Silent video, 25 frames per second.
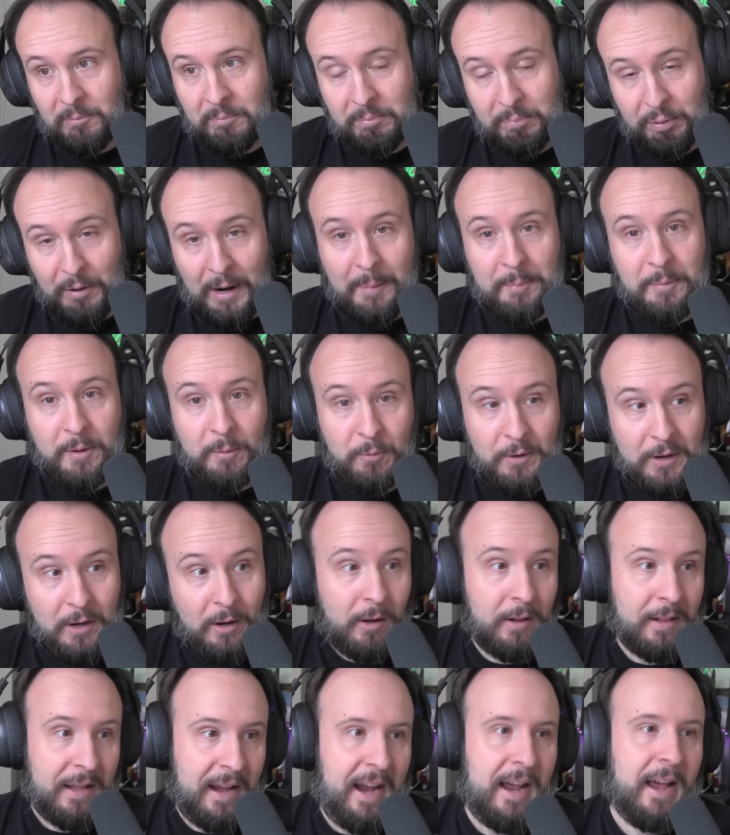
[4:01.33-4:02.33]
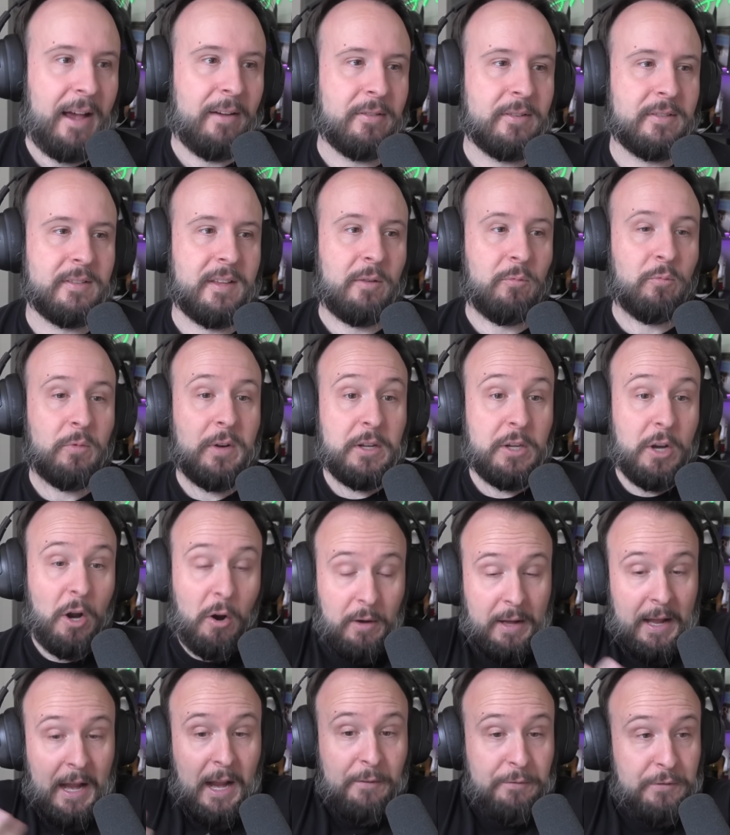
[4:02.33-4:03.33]
problem we all have, is that we
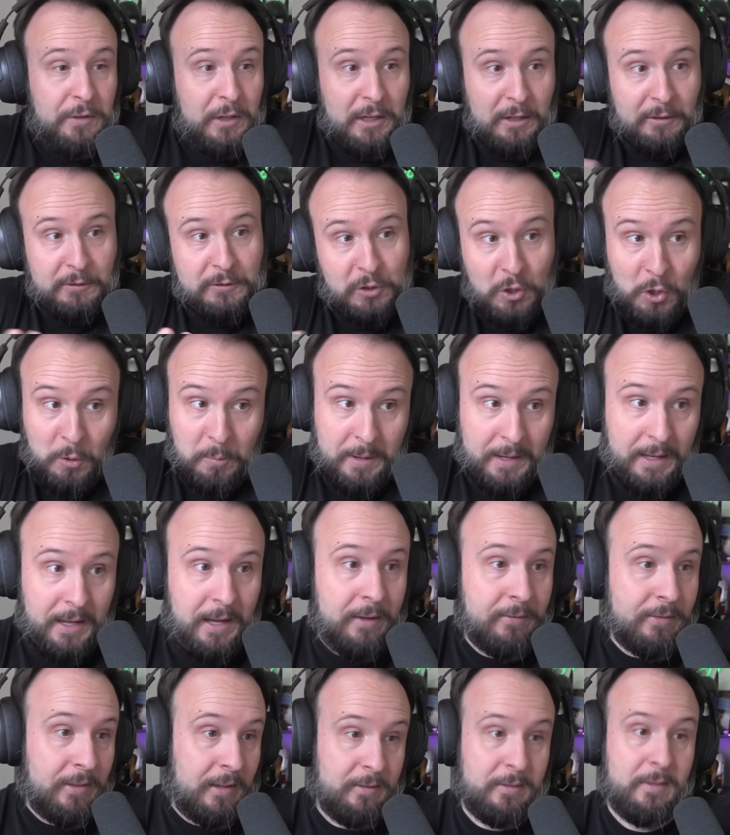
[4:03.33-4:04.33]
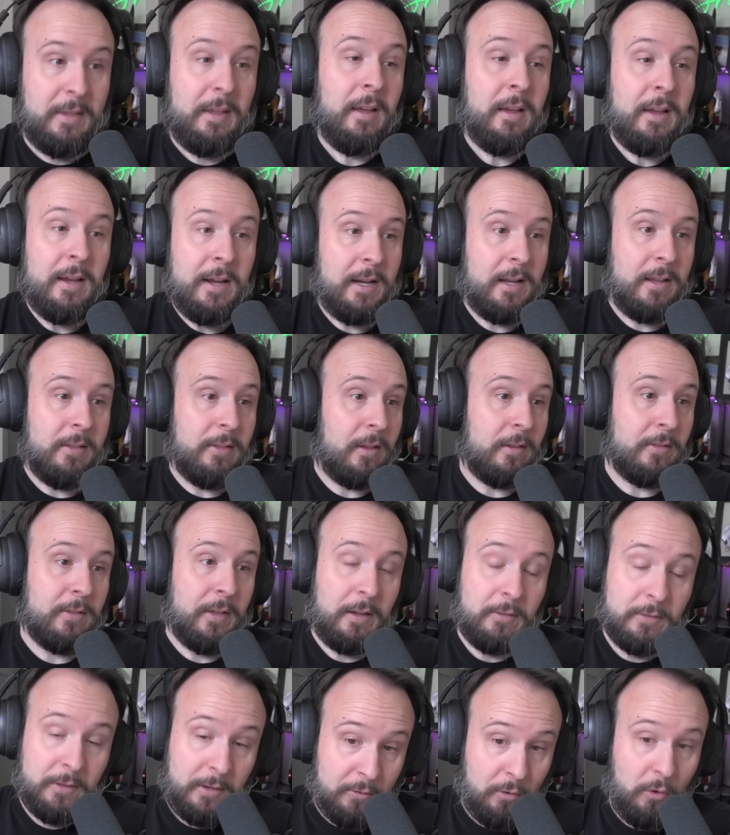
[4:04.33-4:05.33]
don't have to consume any of these
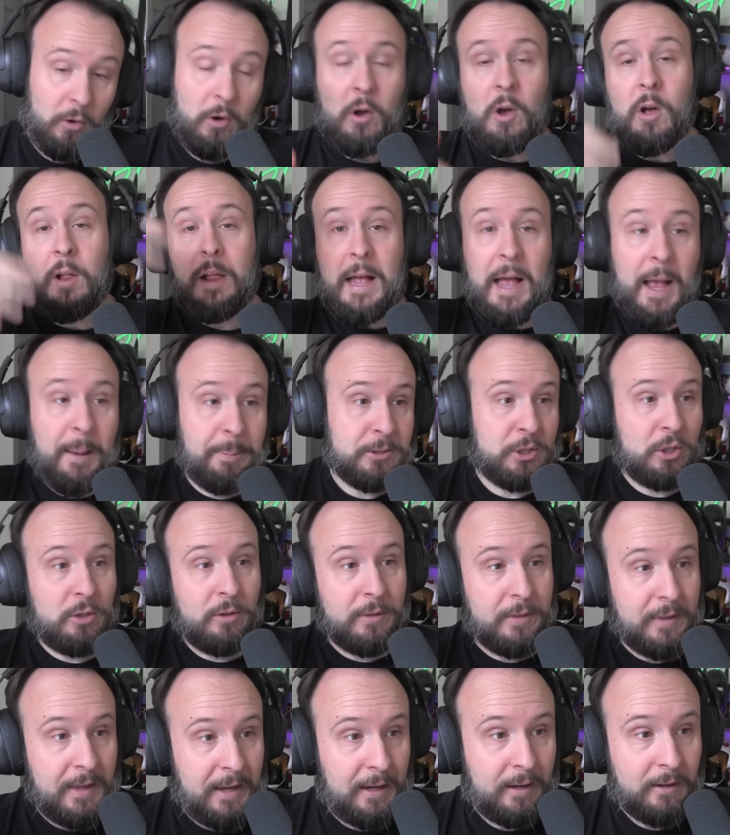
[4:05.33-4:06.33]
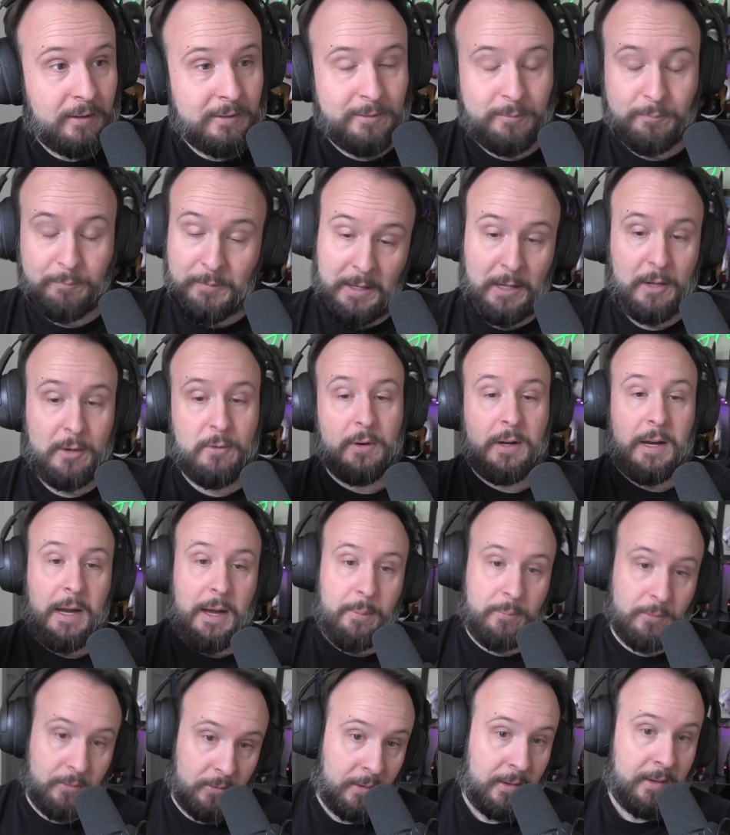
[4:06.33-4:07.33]
things. These are all optional things: video
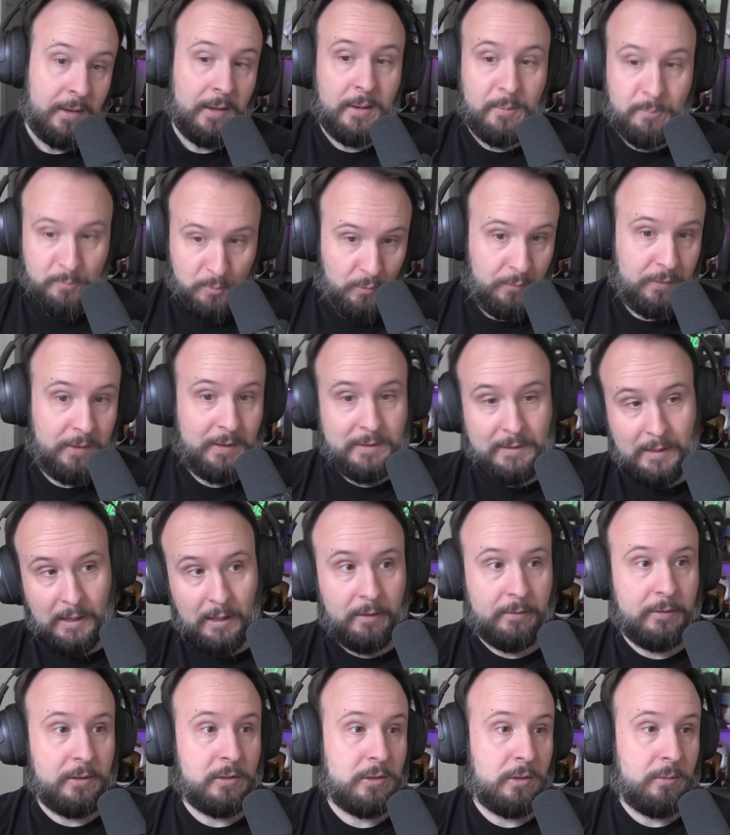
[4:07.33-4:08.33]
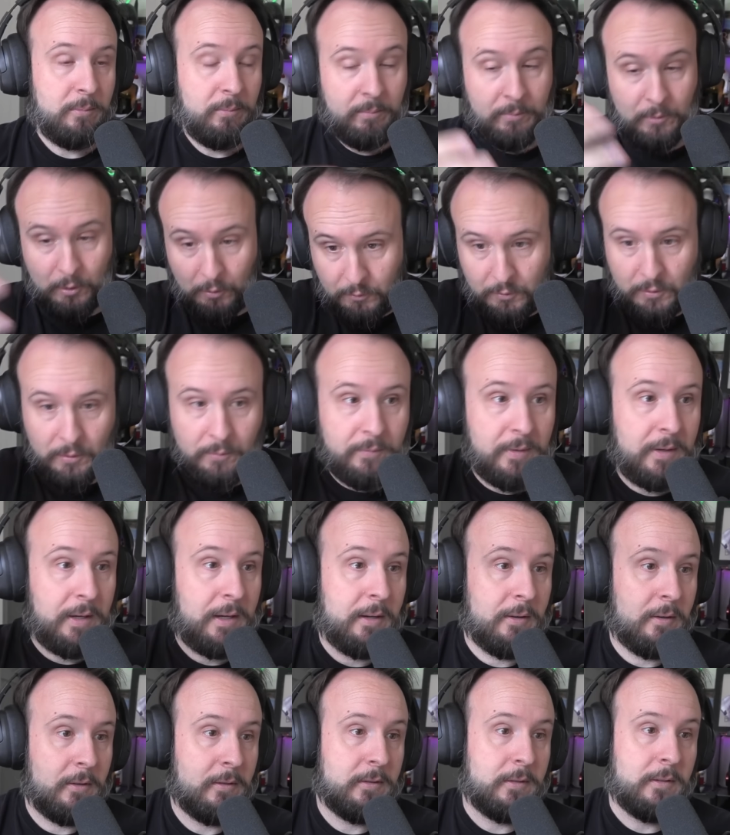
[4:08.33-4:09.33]
games, movies, television, YouTube
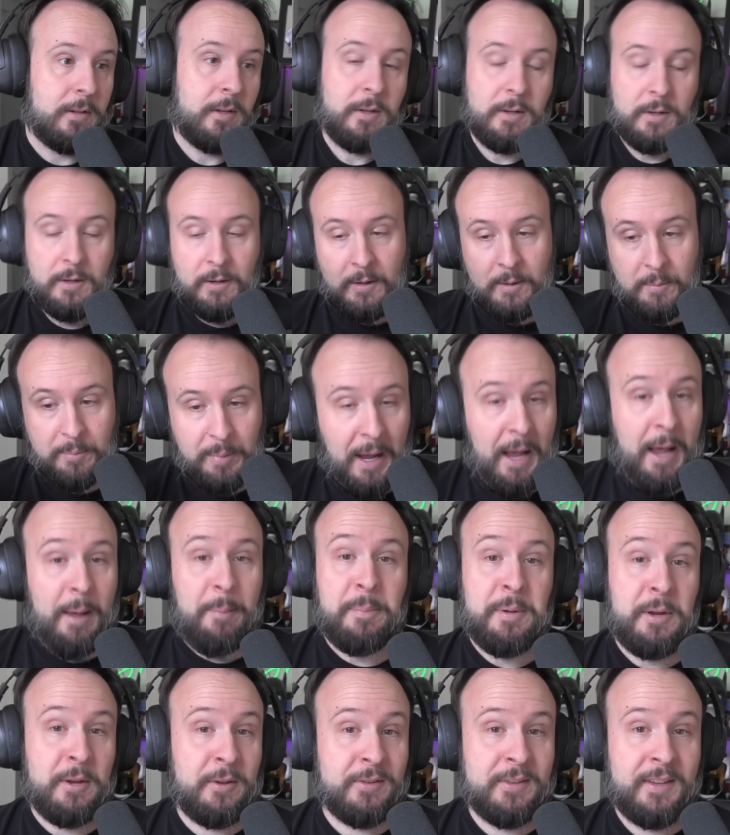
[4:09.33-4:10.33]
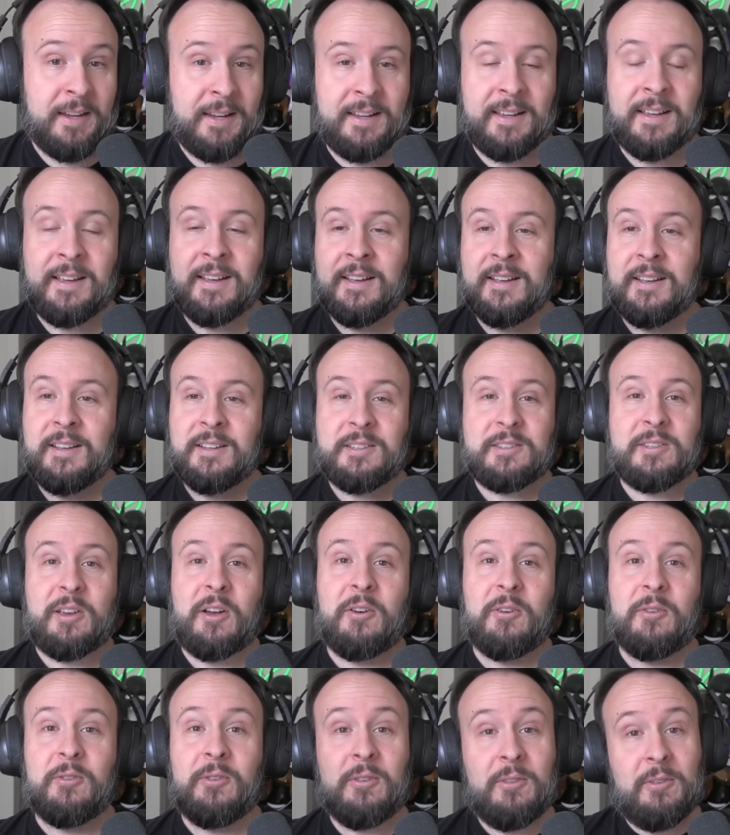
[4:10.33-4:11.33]
videos, pop music.
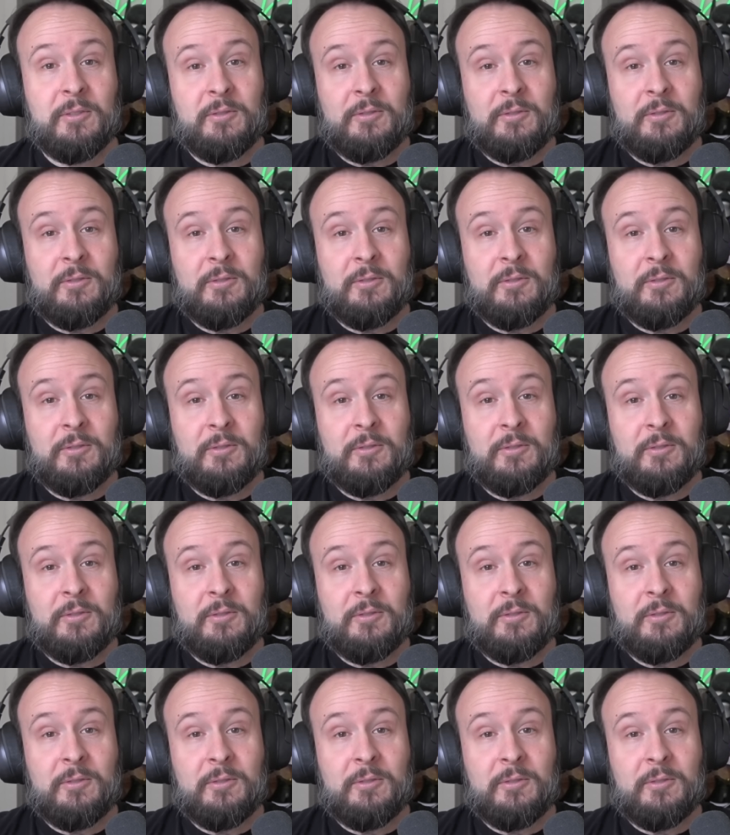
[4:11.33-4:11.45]
So